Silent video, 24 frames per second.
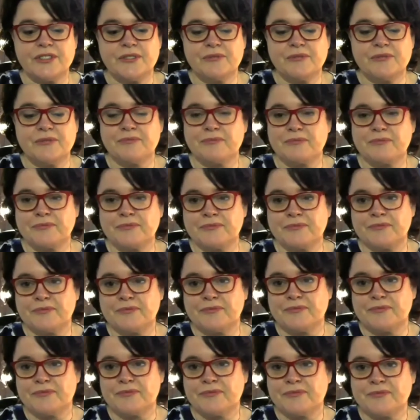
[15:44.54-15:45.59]

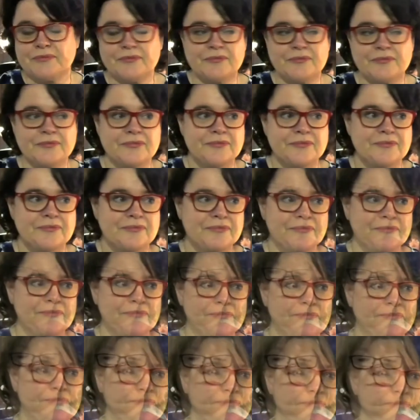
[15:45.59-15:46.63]

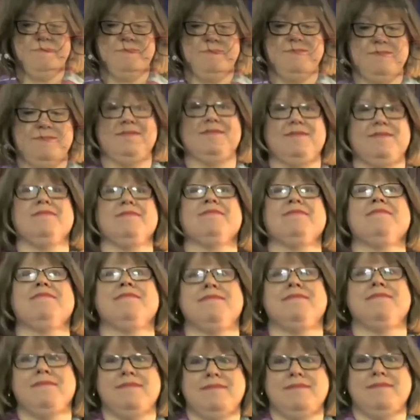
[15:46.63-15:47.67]

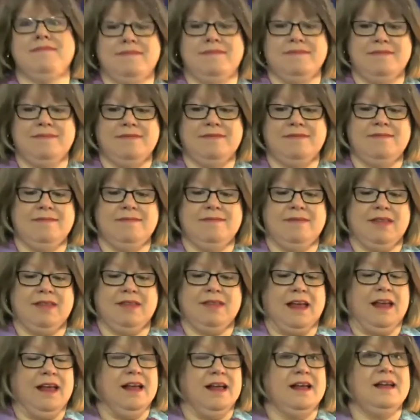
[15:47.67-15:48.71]

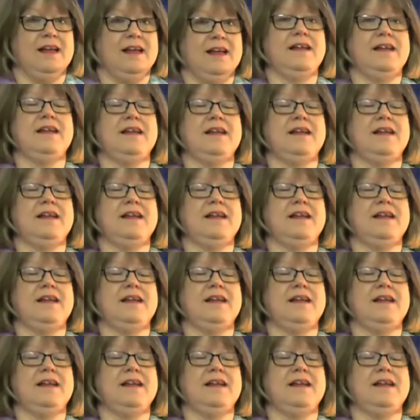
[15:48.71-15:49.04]
(no one is talking)